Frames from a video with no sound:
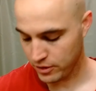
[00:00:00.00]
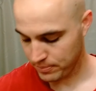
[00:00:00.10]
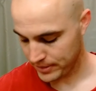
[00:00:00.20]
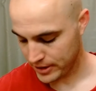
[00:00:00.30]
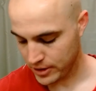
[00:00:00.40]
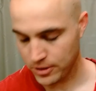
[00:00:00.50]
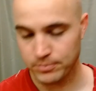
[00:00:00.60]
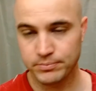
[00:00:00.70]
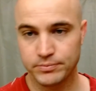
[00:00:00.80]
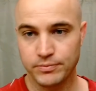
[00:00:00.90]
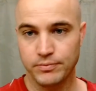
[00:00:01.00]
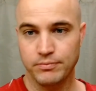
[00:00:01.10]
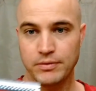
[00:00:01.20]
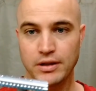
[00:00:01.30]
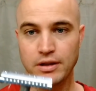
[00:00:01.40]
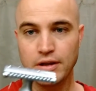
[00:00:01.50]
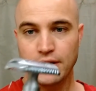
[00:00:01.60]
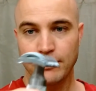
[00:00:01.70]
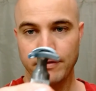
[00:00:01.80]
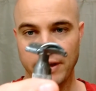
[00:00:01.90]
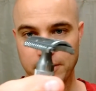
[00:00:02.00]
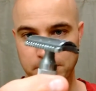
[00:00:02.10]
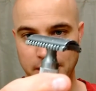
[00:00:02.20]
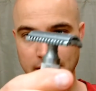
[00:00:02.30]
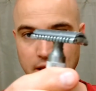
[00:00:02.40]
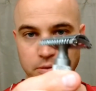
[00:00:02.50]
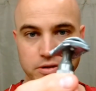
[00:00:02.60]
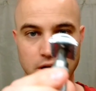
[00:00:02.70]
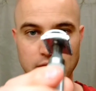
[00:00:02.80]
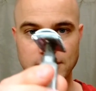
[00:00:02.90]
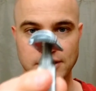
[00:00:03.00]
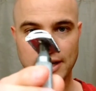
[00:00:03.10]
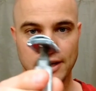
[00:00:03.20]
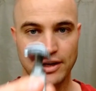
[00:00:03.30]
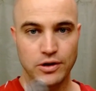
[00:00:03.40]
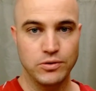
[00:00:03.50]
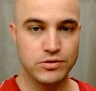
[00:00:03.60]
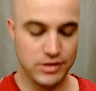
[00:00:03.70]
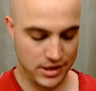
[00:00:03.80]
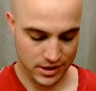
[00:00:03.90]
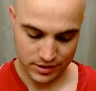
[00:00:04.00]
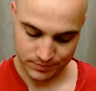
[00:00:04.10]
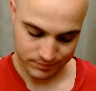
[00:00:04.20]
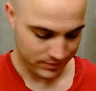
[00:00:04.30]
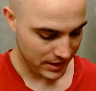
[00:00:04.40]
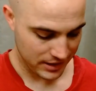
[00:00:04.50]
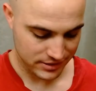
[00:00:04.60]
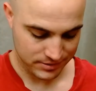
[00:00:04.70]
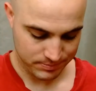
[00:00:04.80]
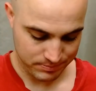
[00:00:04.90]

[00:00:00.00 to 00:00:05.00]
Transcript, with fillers: open comb, feather blade that was on its second use, and that's